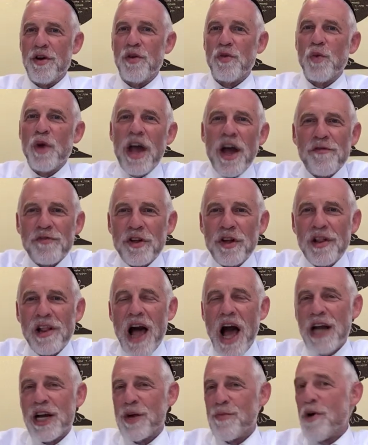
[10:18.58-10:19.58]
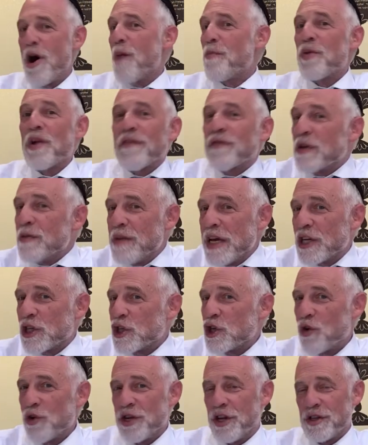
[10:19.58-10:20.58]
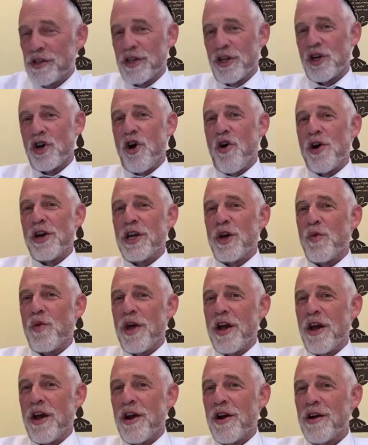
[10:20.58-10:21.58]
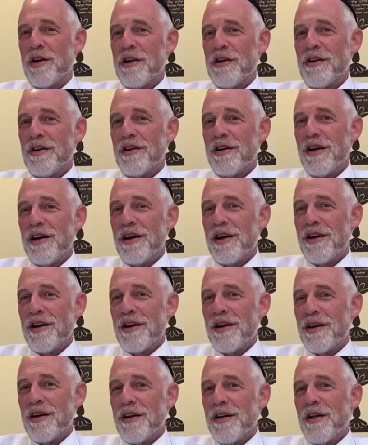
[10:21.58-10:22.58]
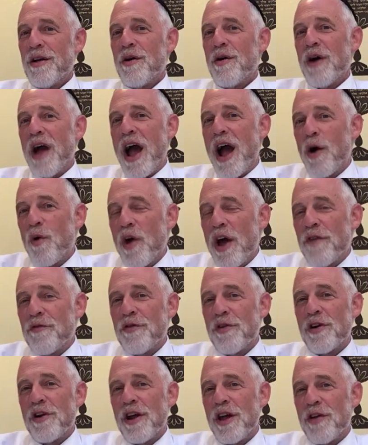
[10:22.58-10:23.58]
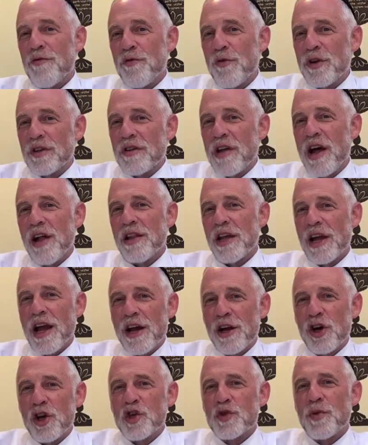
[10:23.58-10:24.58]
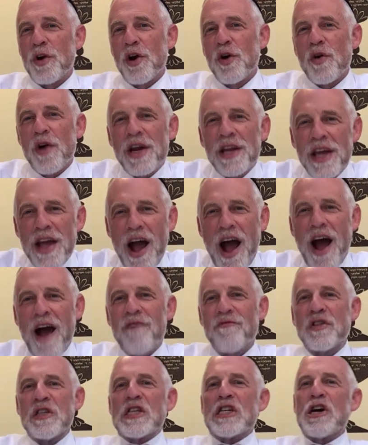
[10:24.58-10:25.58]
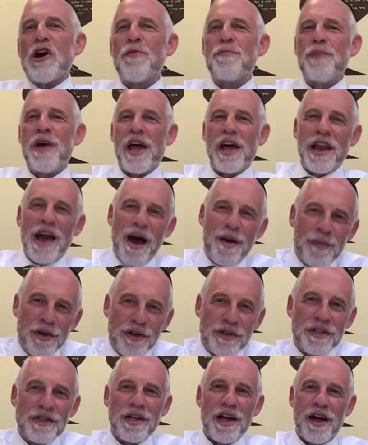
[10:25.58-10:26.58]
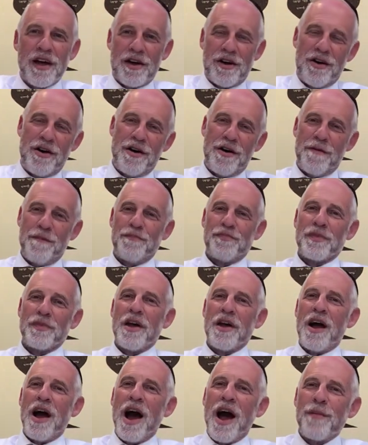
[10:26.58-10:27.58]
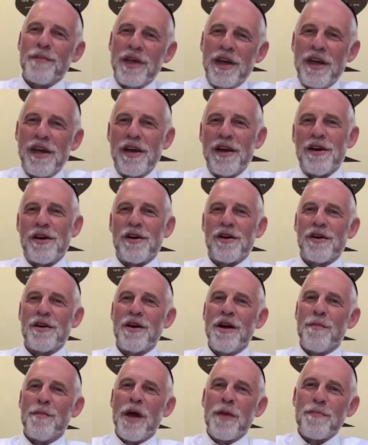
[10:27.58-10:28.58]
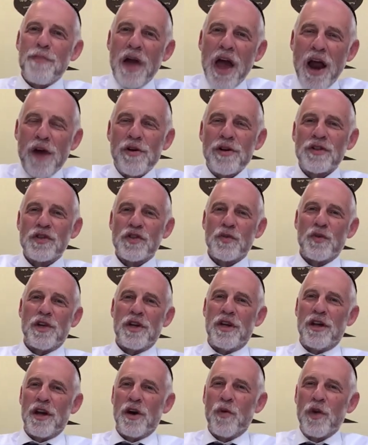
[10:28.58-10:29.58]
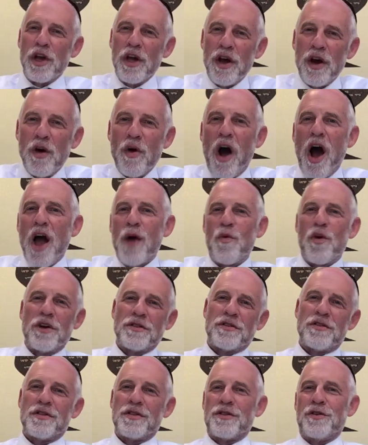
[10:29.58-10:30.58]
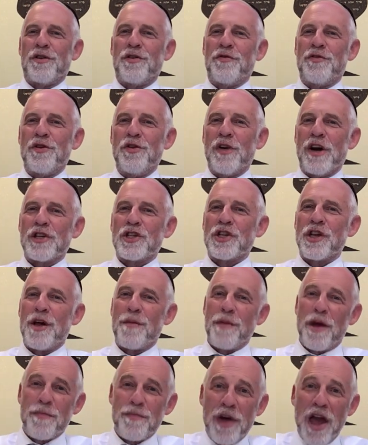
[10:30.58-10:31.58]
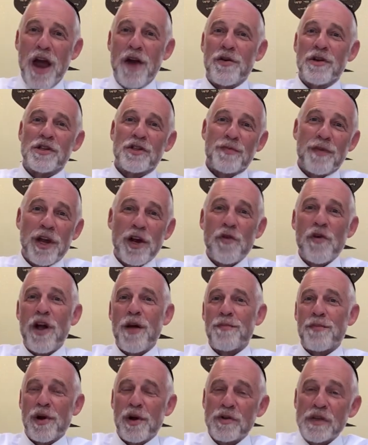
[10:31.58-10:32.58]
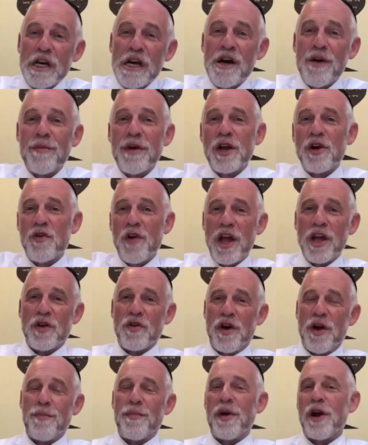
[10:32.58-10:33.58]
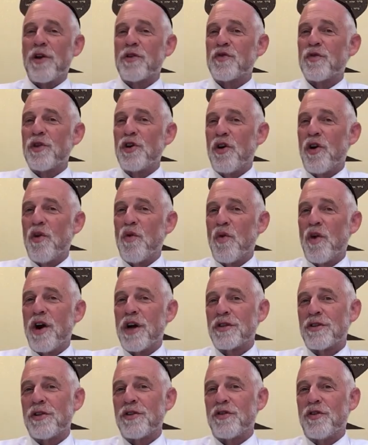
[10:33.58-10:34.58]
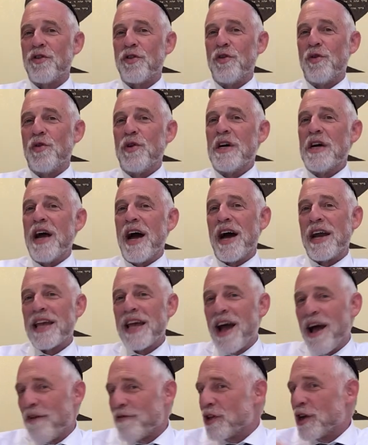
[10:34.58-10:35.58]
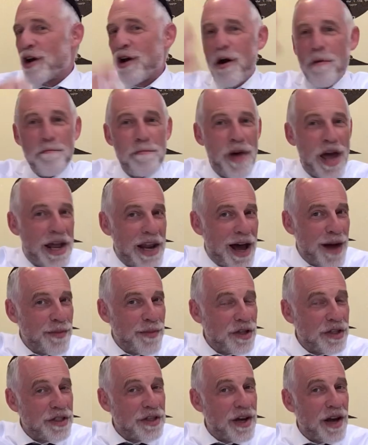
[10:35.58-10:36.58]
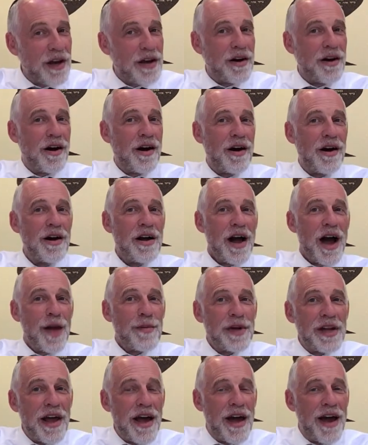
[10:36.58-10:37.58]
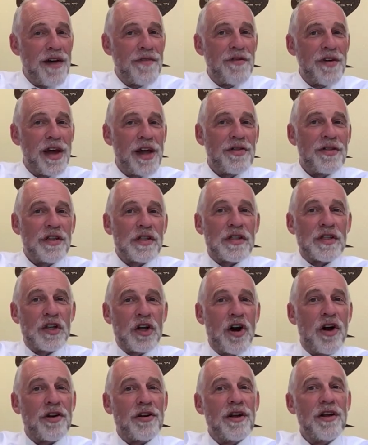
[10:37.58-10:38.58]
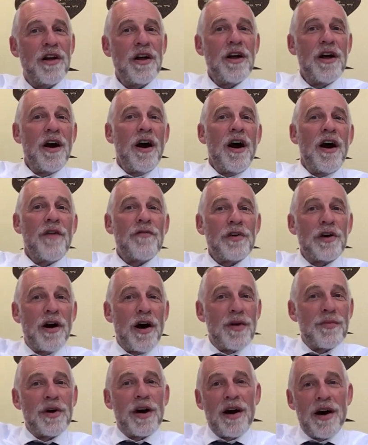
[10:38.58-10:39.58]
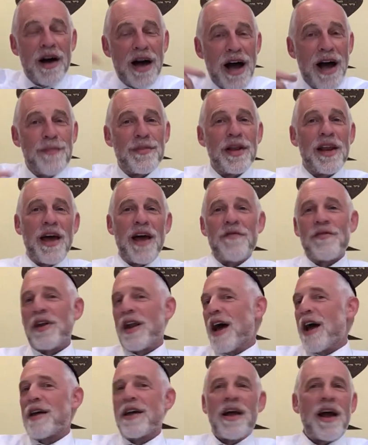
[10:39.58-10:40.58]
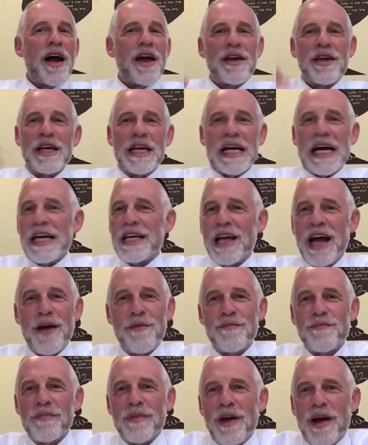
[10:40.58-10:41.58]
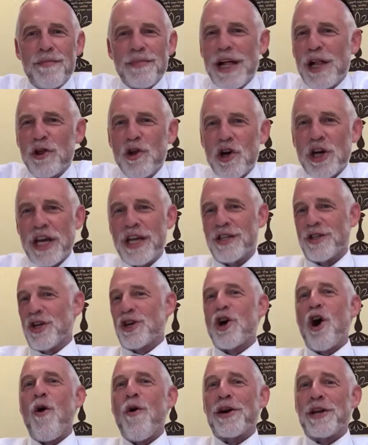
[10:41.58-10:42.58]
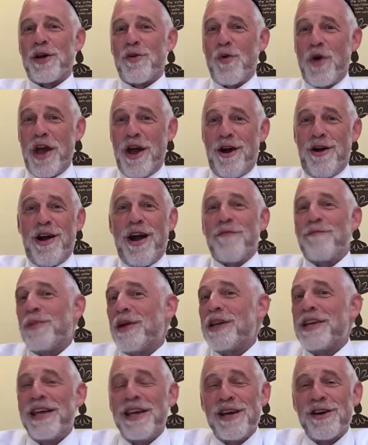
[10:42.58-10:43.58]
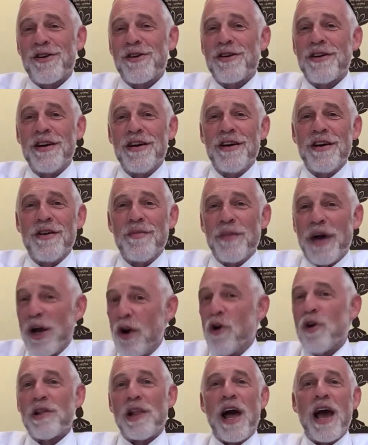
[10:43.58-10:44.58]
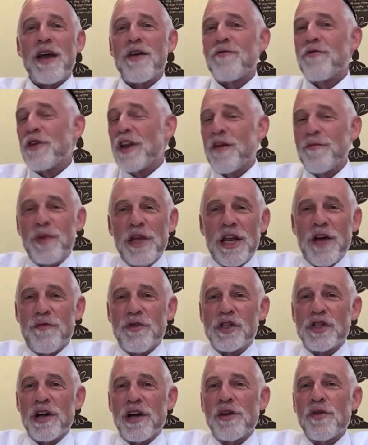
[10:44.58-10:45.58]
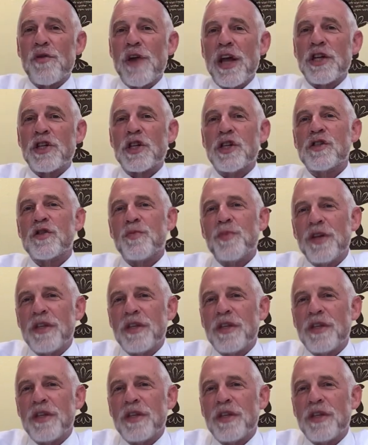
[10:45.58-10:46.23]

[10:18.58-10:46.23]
We have to lock him up. We have to make sure he doesn't go anywhere. However, if we're telling Hakadosh Baruch Hu, Ani avdecha ben amasecha, I'm here. My parents were here. We, I want to serve you, Hashem. My parents, my grandparents, my great grandparents, we all wanted to. Ani abdecha ben amasecha. I'm an Eved, the son of an Amma. I'm an Eved. I, I, I, I'm, I'm not looking to go anywhere. I've been here my whole life and I've been here for generations.